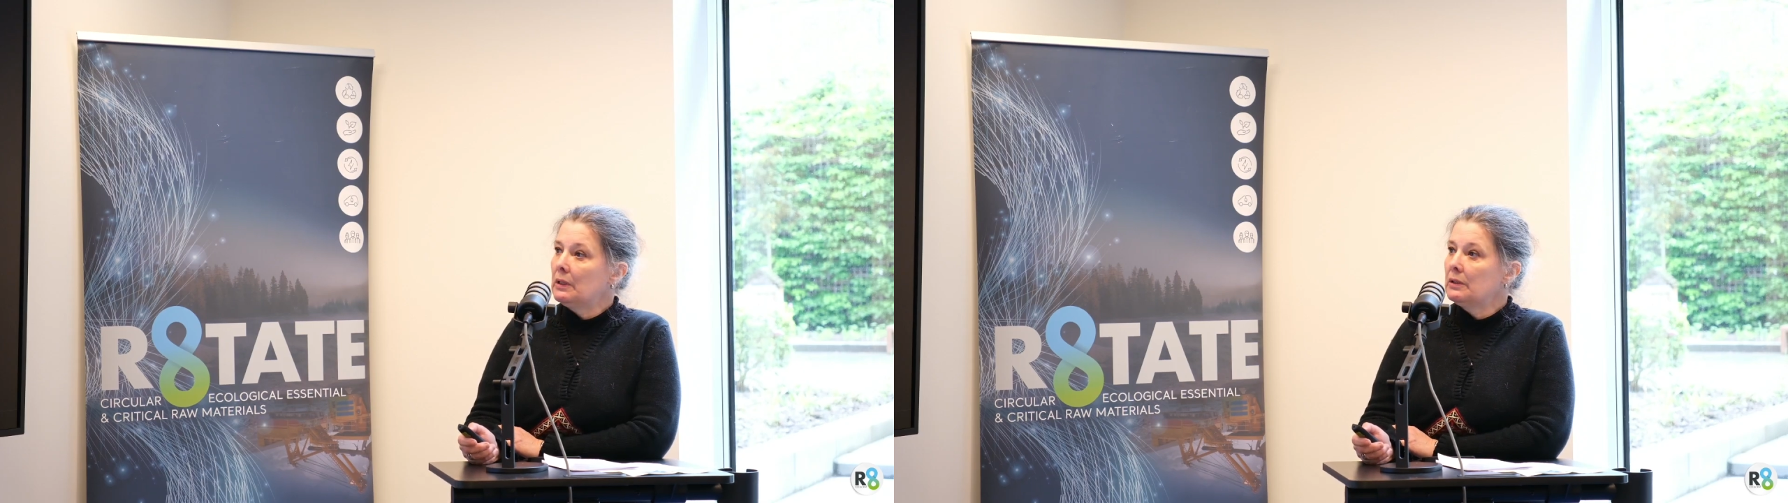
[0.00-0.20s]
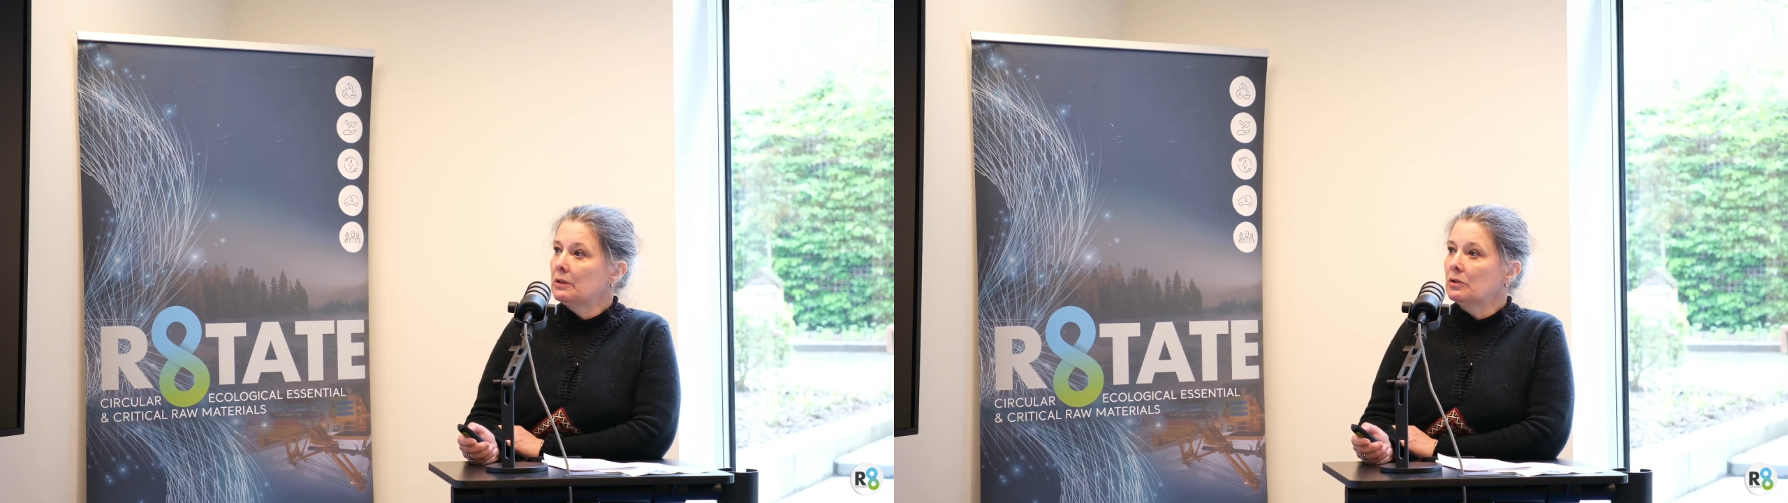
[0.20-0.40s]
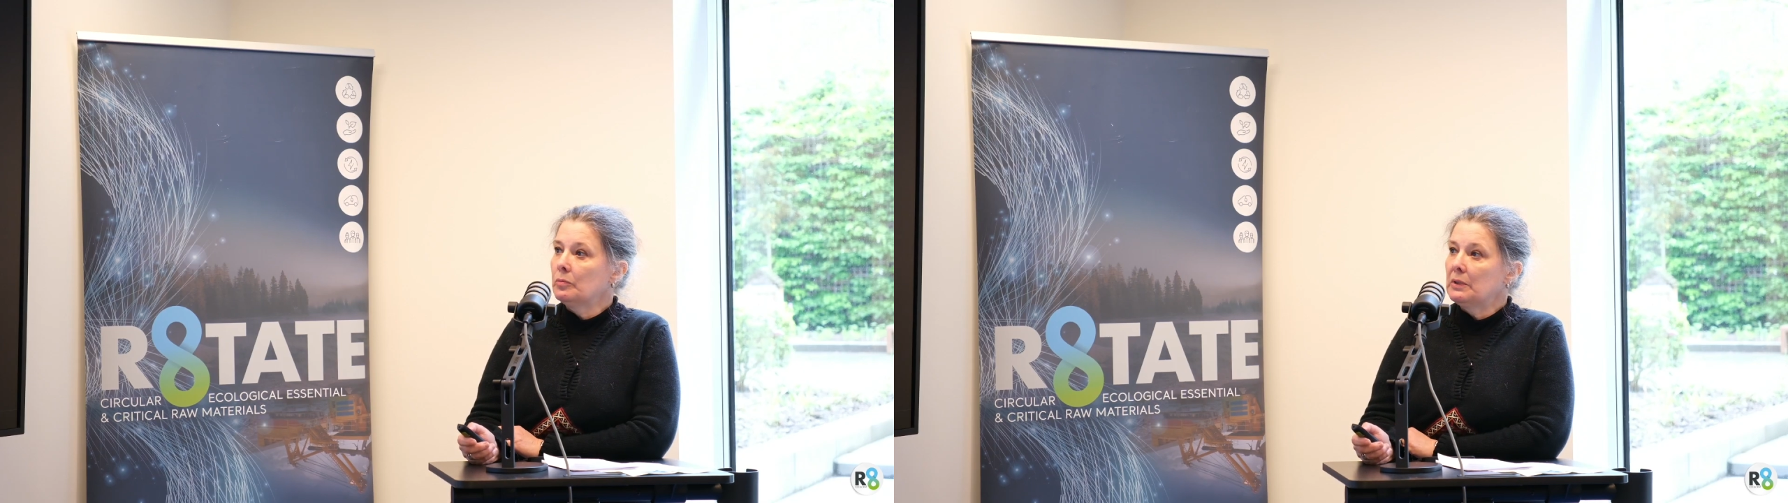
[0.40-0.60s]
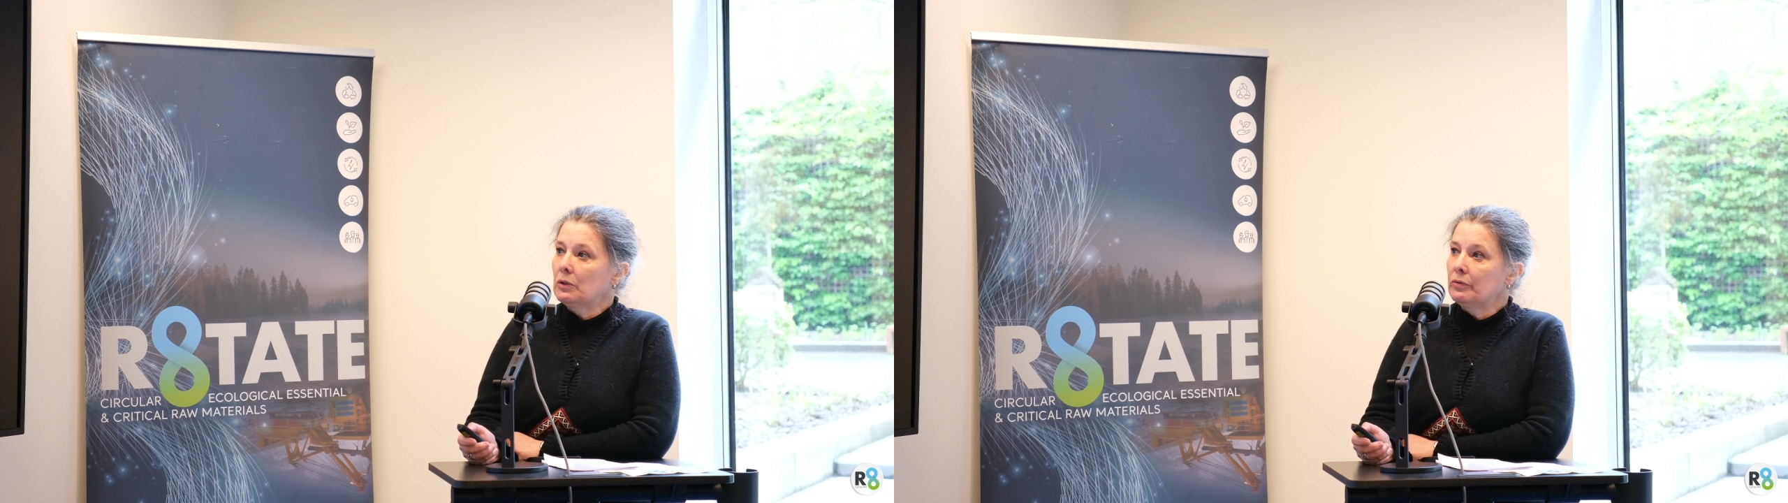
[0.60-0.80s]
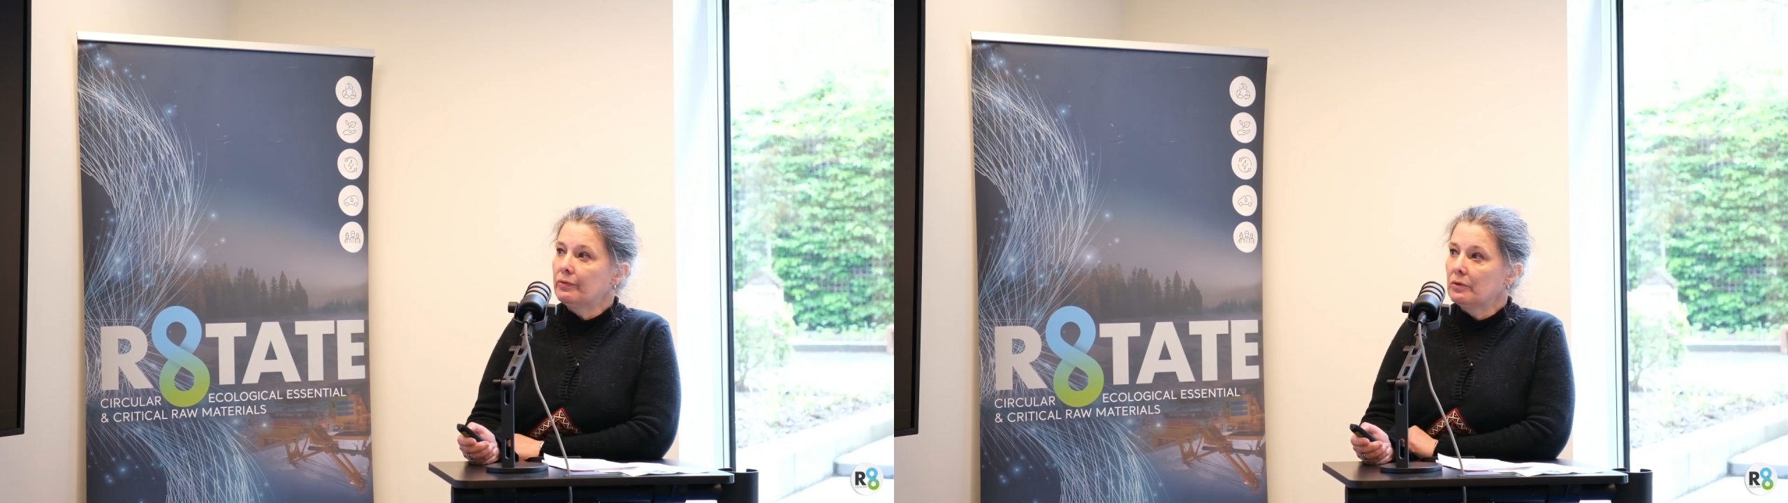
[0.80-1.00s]
under the
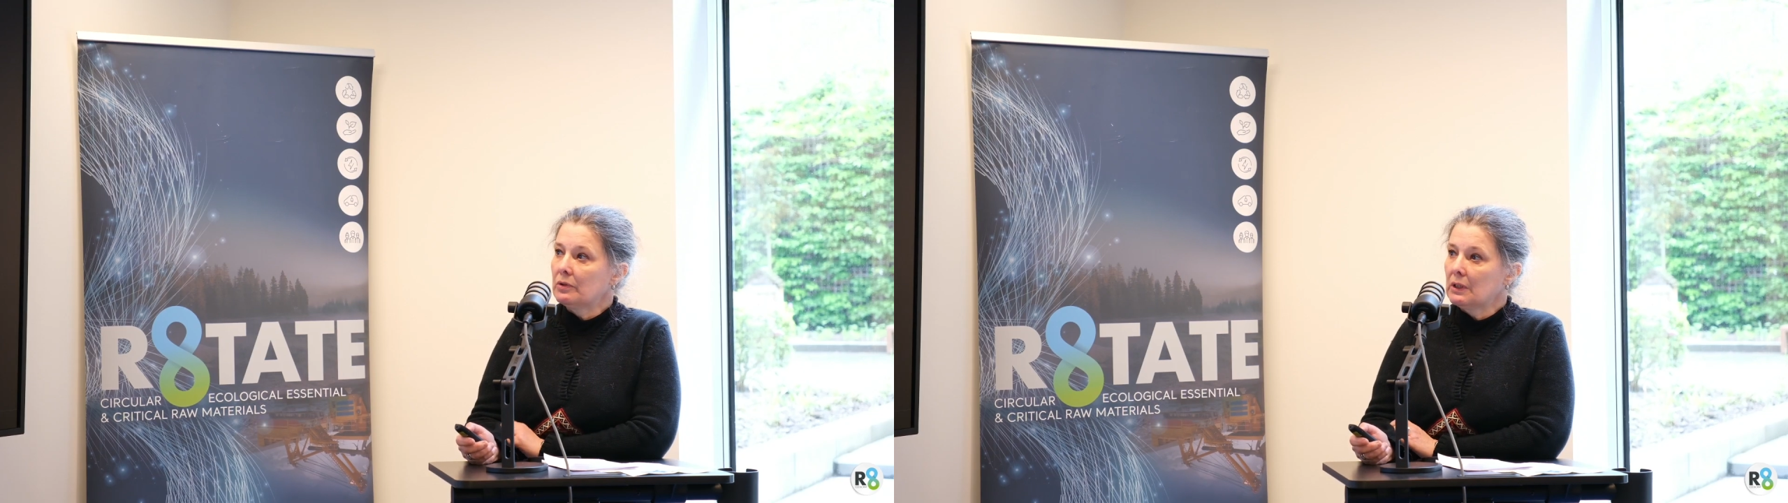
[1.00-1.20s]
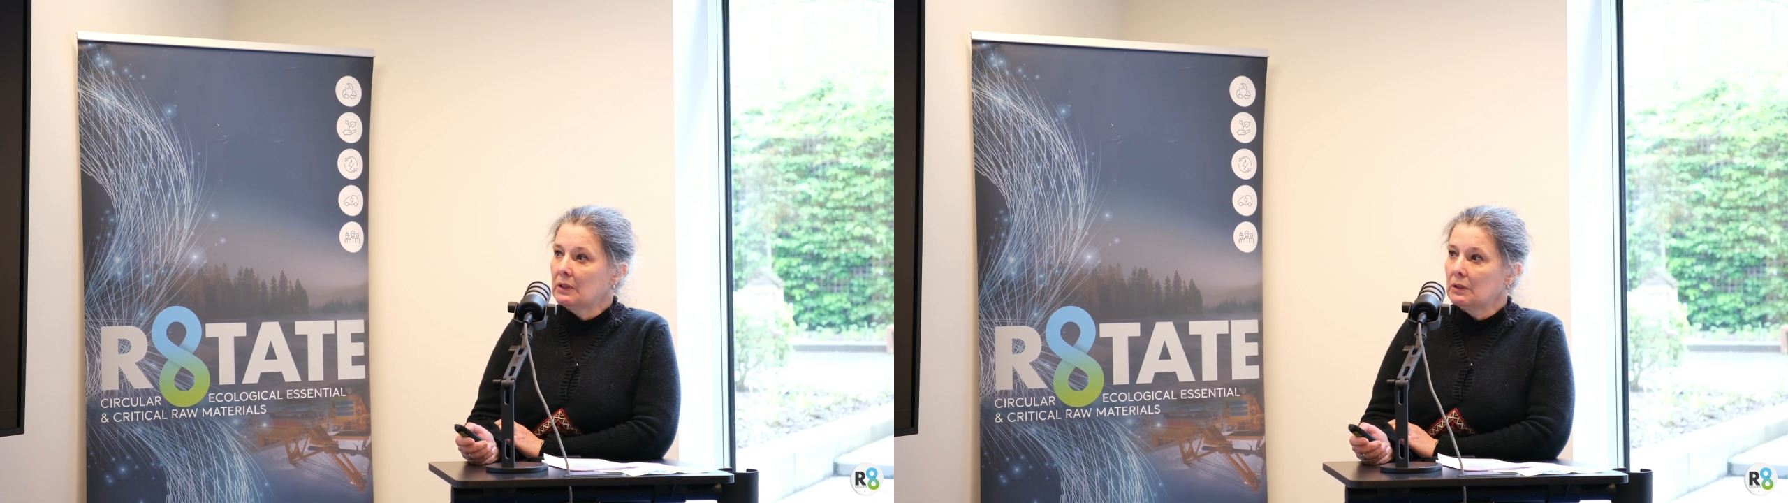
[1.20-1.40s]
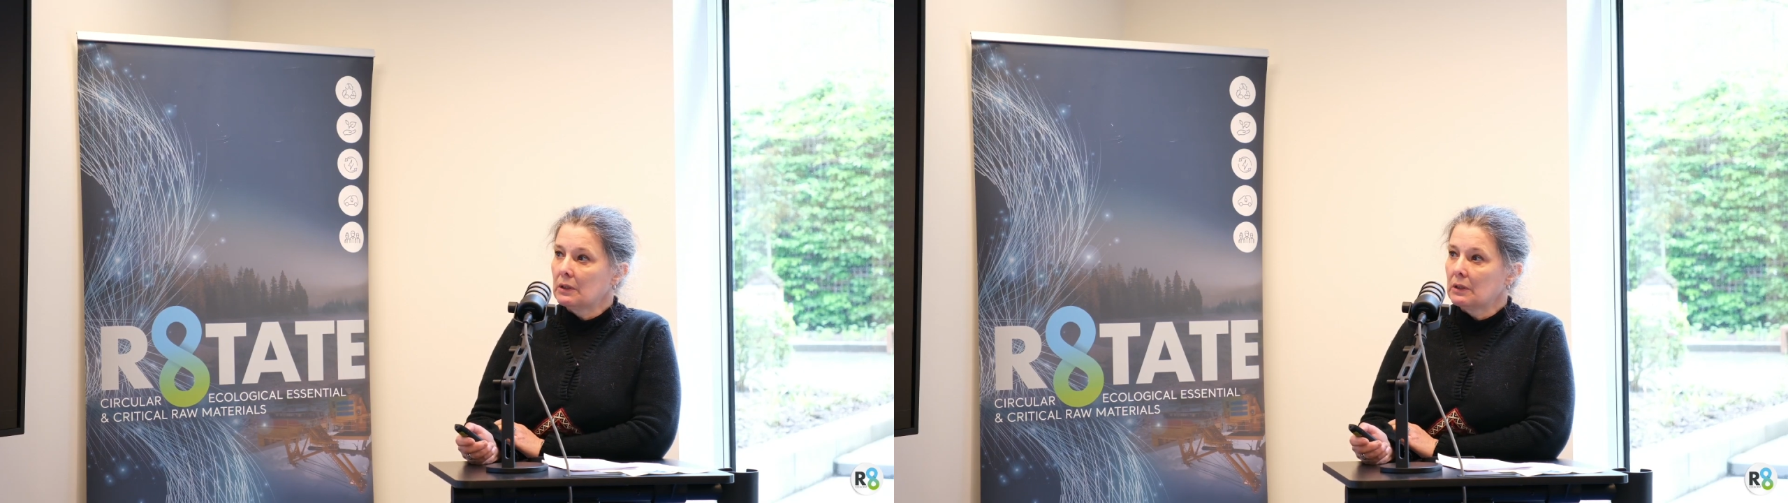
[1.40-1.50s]
micro front-end